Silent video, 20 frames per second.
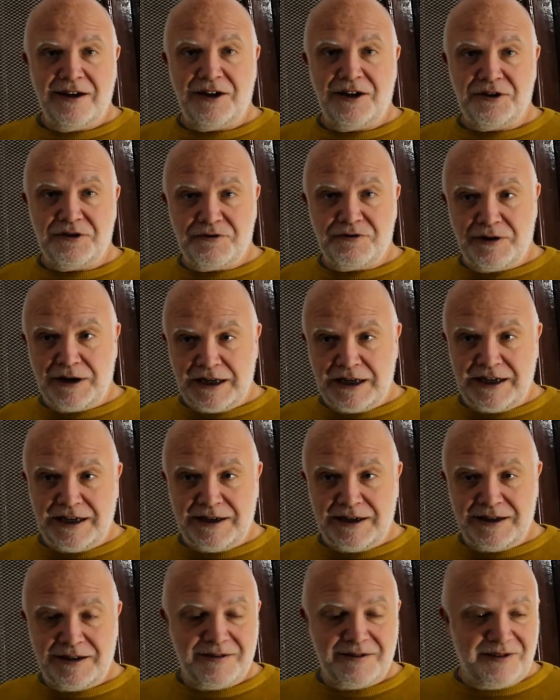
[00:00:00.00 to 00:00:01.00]
and
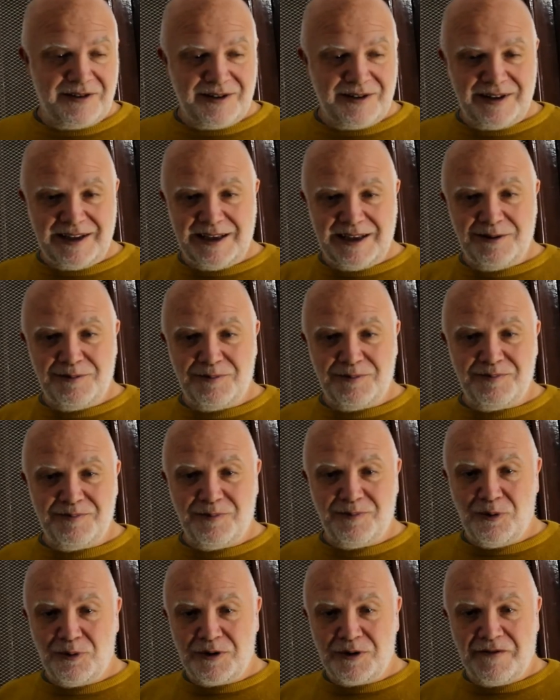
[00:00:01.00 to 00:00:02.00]
drinking little
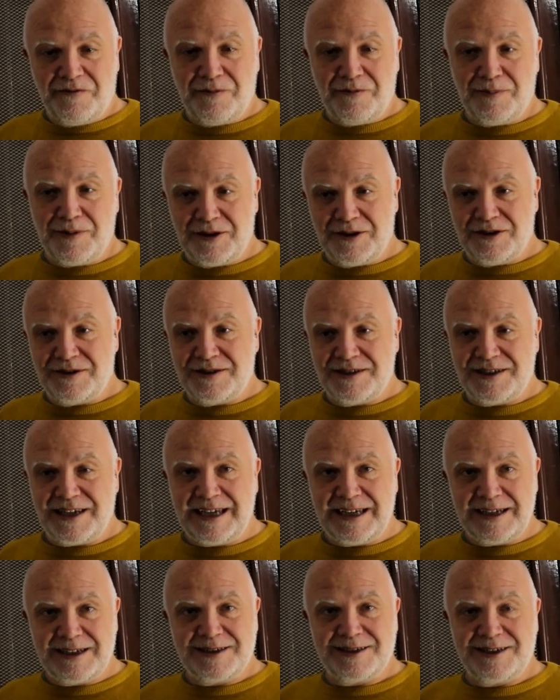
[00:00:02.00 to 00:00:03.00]
water from the
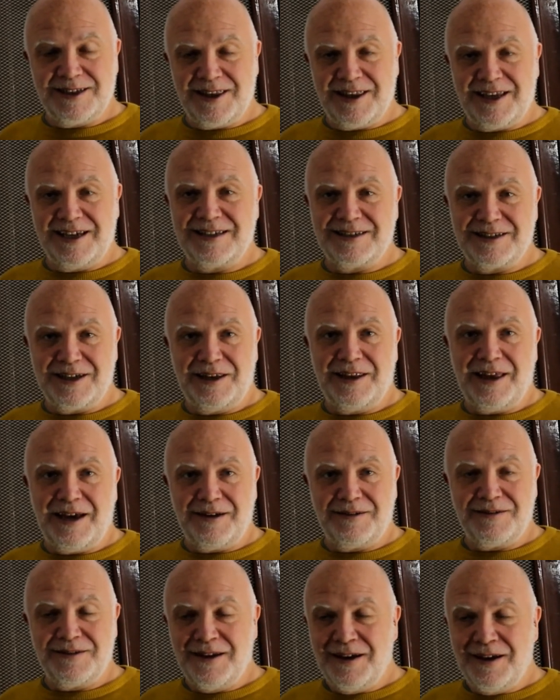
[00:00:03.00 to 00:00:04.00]
sinks and things like that.